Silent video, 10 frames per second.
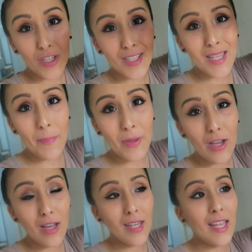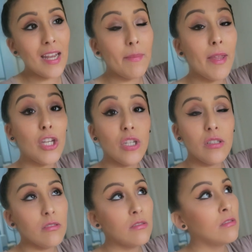stepping on it, and I'm like,
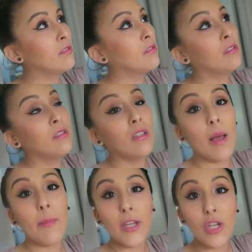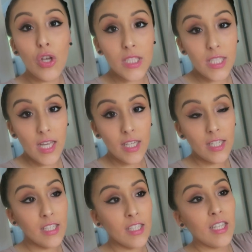I'm like, no,
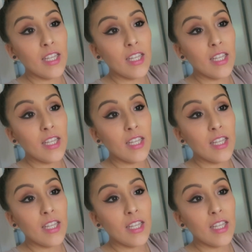Ziana.